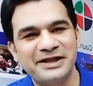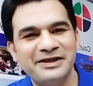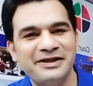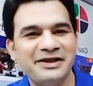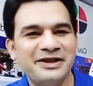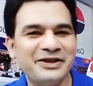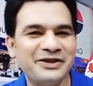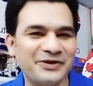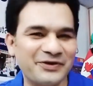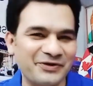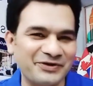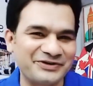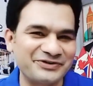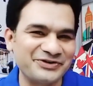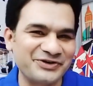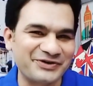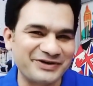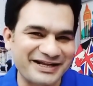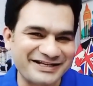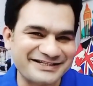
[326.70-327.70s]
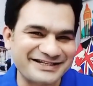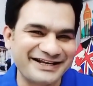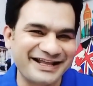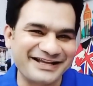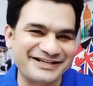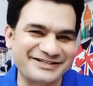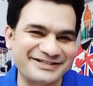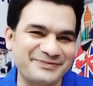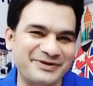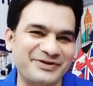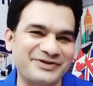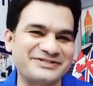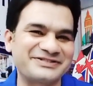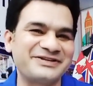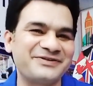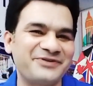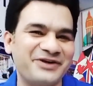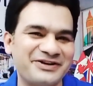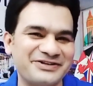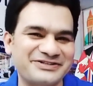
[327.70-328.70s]
your destination, because
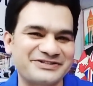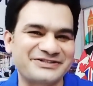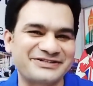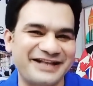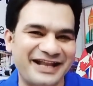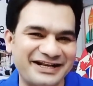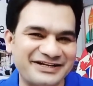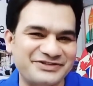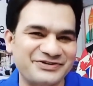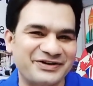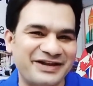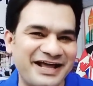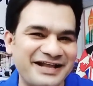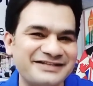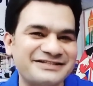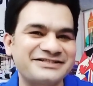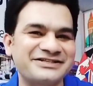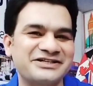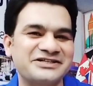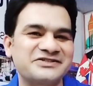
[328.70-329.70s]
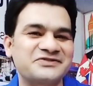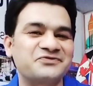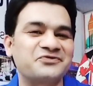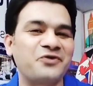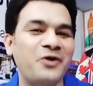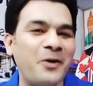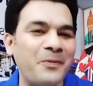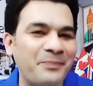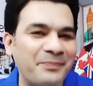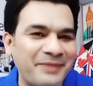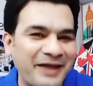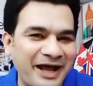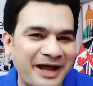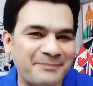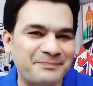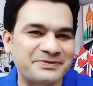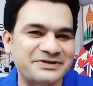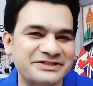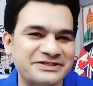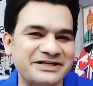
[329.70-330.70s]
you've got to select your answers from
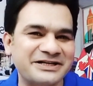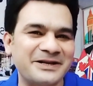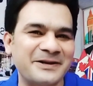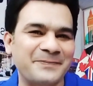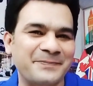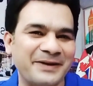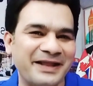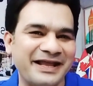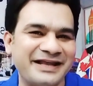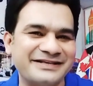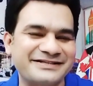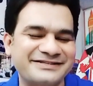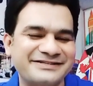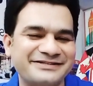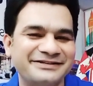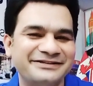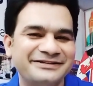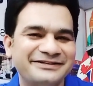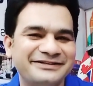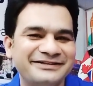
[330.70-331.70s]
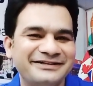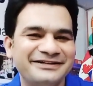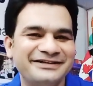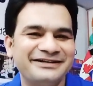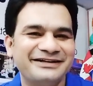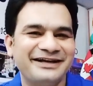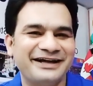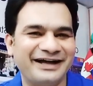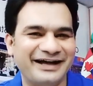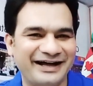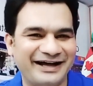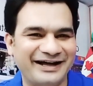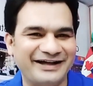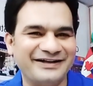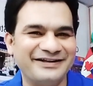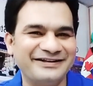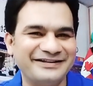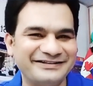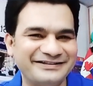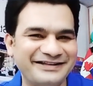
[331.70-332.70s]
that particular place.
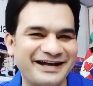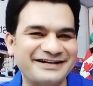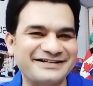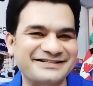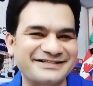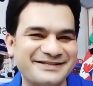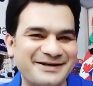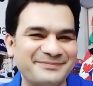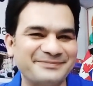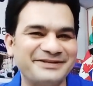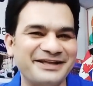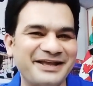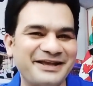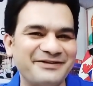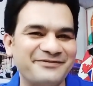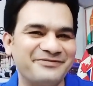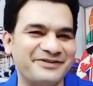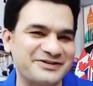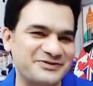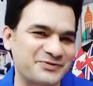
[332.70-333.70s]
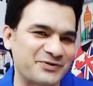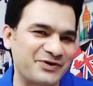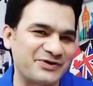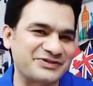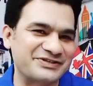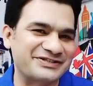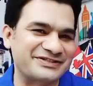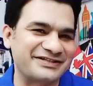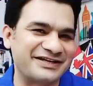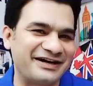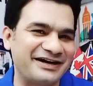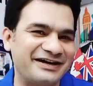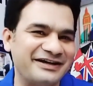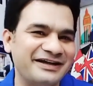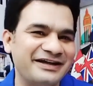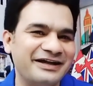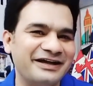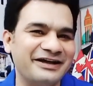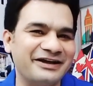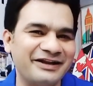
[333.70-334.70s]
That's something which was
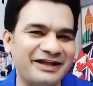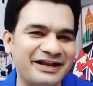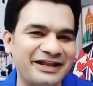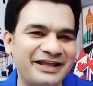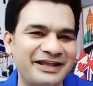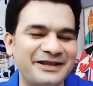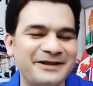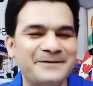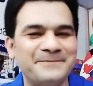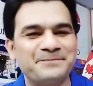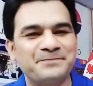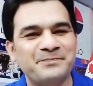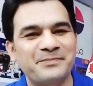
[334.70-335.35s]
really